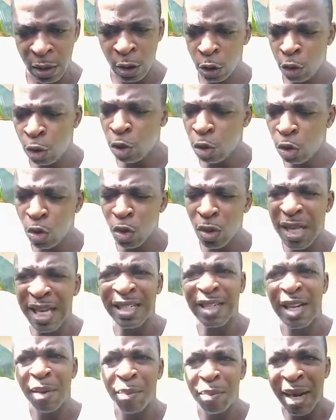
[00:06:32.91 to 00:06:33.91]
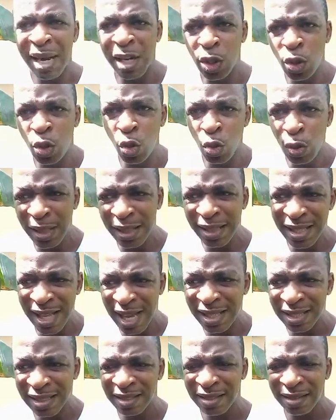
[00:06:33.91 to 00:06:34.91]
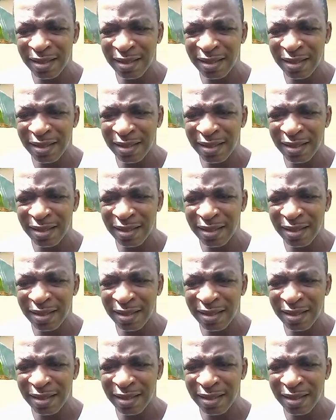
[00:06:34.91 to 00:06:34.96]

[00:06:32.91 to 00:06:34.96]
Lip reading: Do you know that by doing that